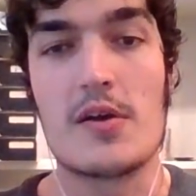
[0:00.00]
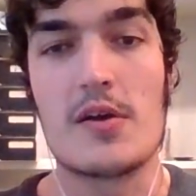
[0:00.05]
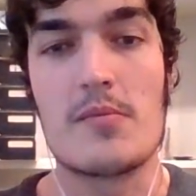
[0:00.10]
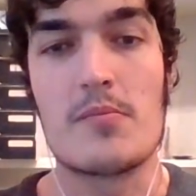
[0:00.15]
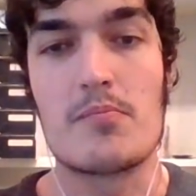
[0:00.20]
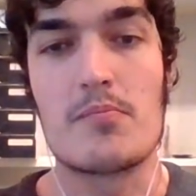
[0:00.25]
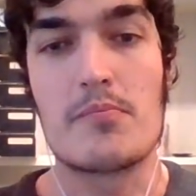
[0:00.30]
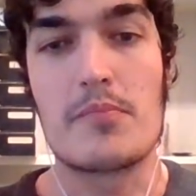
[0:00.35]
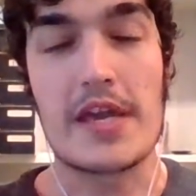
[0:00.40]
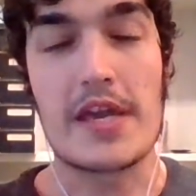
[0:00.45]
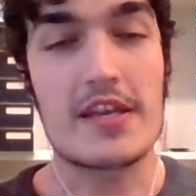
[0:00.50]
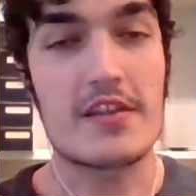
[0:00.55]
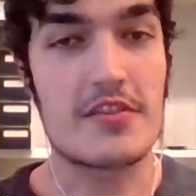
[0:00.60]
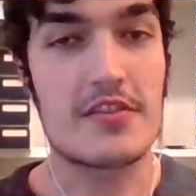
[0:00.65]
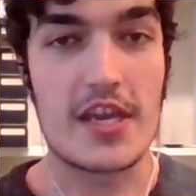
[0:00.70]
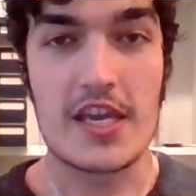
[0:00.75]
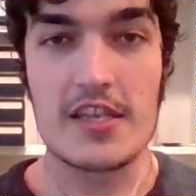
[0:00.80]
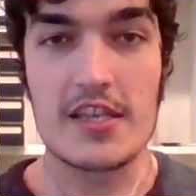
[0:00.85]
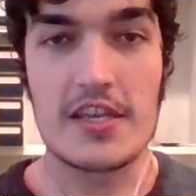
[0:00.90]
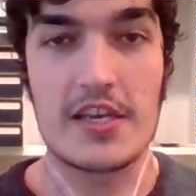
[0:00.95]
Back
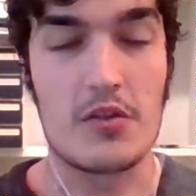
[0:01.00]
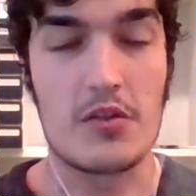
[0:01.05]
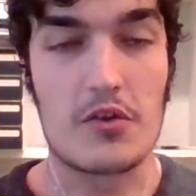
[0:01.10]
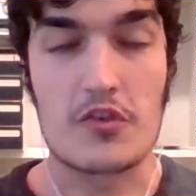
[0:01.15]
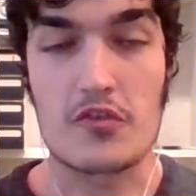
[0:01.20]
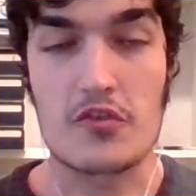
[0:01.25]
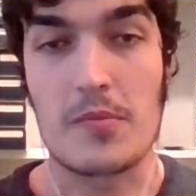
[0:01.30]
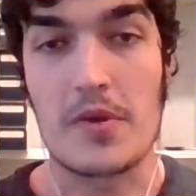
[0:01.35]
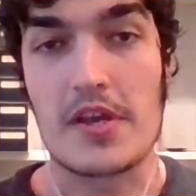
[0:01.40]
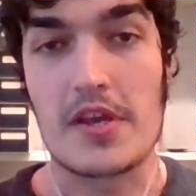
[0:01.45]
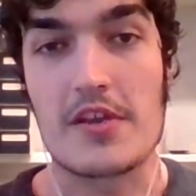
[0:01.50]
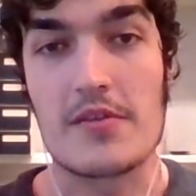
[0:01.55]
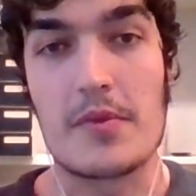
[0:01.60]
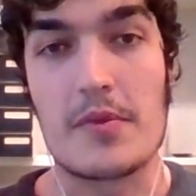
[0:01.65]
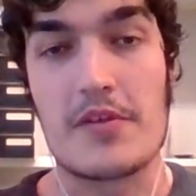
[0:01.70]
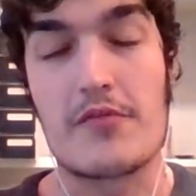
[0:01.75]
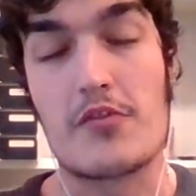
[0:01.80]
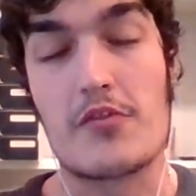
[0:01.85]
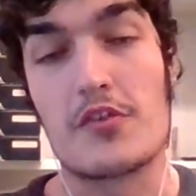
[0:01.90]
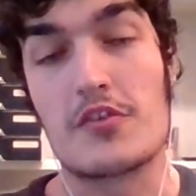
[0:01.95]
then, I launched my
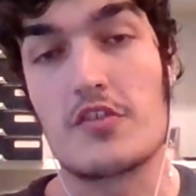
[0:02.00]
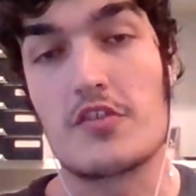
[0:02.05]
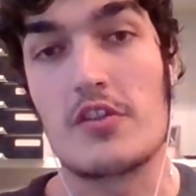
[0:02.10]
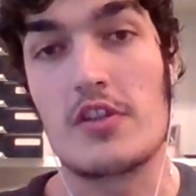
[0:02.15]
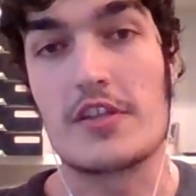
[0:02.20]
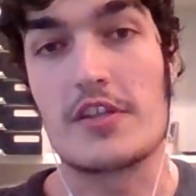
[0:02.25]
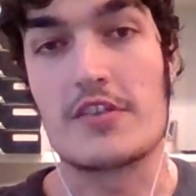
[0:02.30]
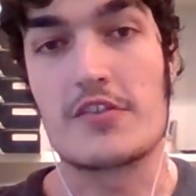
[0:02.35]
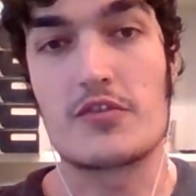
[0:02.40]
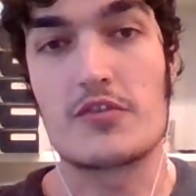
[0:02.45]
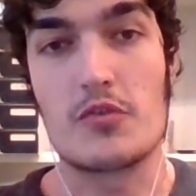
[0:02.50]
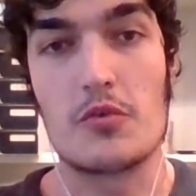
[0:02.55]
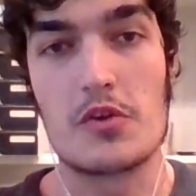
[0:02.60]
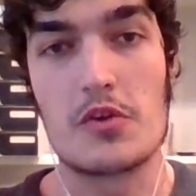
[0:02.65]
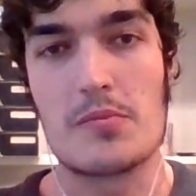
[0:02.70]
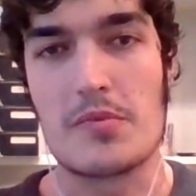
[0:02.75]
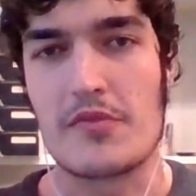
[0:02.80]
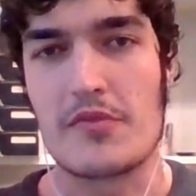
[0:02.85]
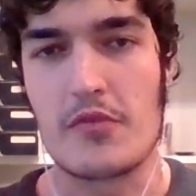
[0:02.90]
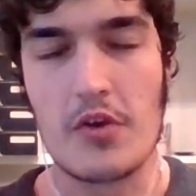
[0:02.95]
first online store.
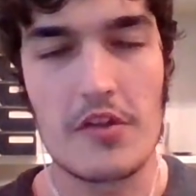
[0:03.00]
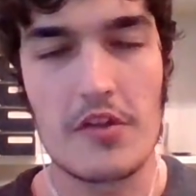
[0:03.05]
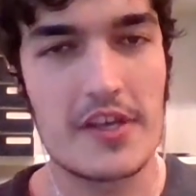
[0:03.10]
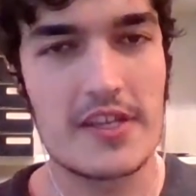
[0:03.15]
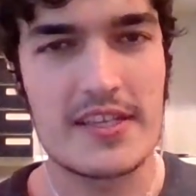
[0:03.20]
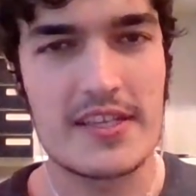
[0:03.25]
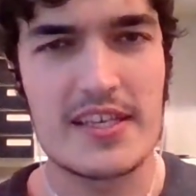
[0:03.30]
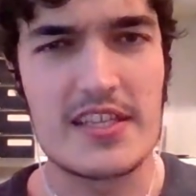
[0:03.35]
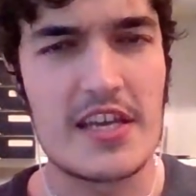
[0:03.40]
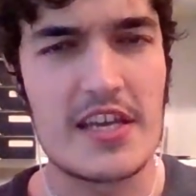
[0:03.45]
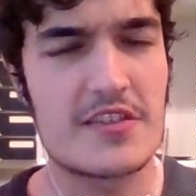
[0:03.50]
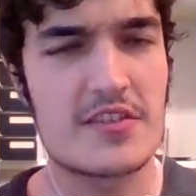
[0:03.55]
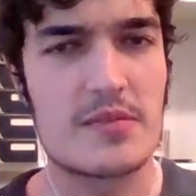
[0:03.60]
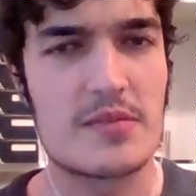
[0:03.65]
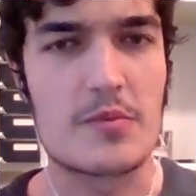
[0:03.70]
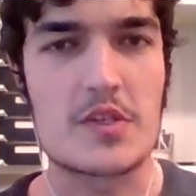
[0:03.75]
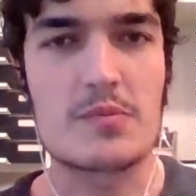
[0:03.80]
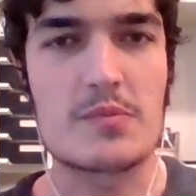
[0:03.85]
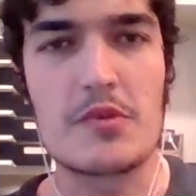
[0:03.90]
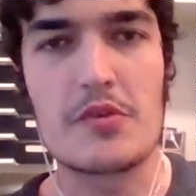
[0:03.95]
Before that, I had some
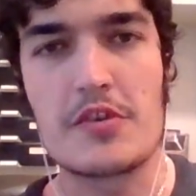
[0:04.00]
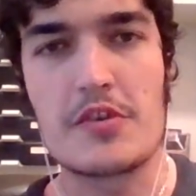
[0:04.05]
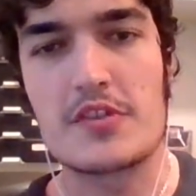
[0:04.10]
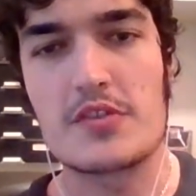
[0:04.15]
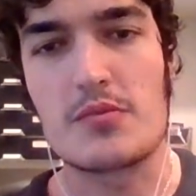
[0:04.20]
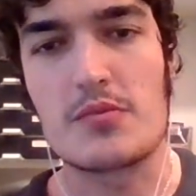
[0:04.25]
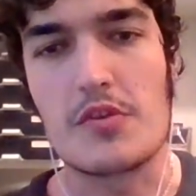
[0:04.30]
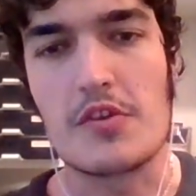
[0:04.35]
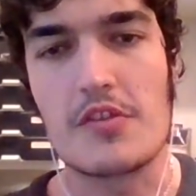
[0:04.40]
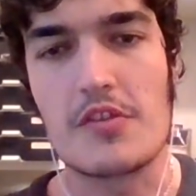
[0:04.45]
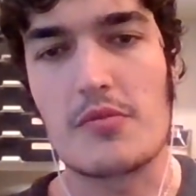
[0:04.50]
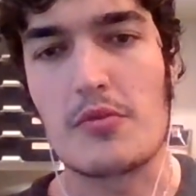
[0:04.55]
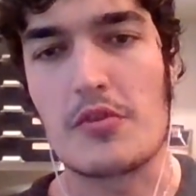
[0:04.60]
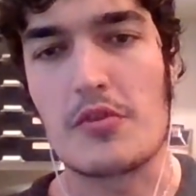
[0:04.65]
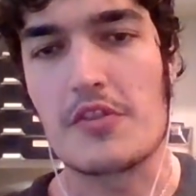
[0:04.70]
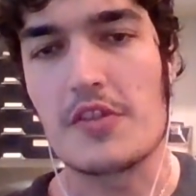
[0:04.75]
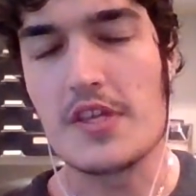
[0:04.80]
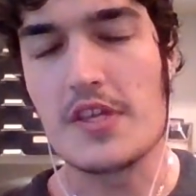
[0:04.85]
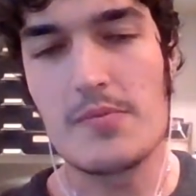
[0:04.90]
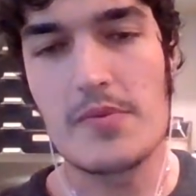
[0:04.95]
experience with
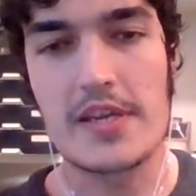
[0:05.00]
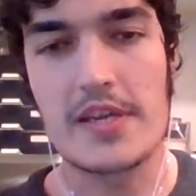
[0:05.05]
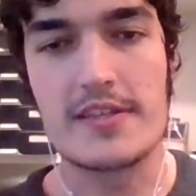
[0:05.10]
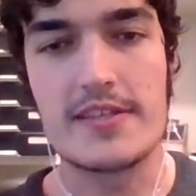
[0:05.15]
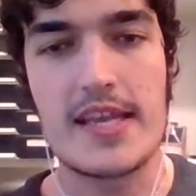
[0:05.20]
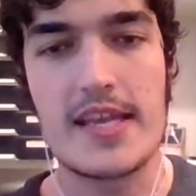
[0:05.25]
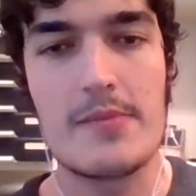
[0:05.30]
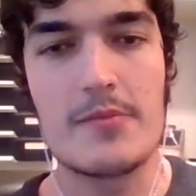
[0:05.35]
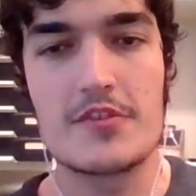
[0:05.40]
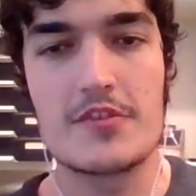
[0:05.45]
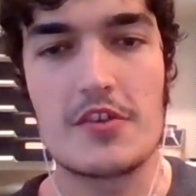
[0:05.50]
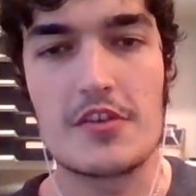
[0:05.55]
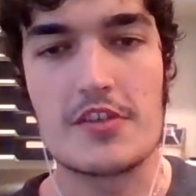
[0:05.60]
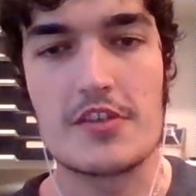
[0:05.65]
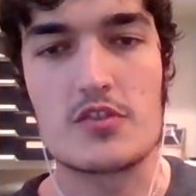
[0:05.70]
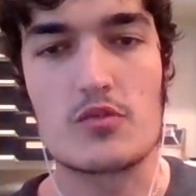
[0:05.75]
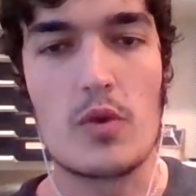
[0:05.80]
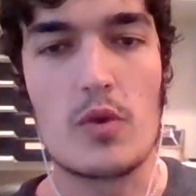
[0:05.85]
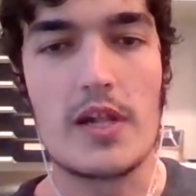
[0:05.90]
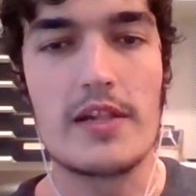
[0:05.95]
eBay and Amazon
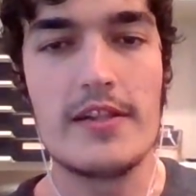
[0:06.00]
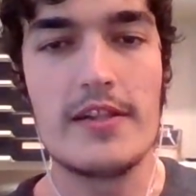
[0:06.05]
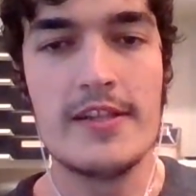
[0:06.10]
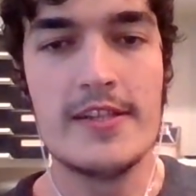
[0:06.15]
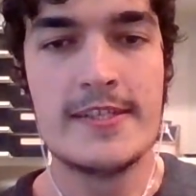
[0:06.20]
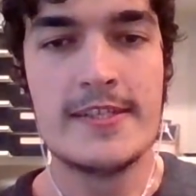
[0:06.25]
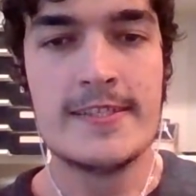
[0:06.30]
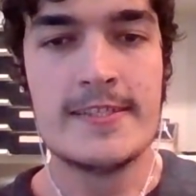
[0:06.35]
as well.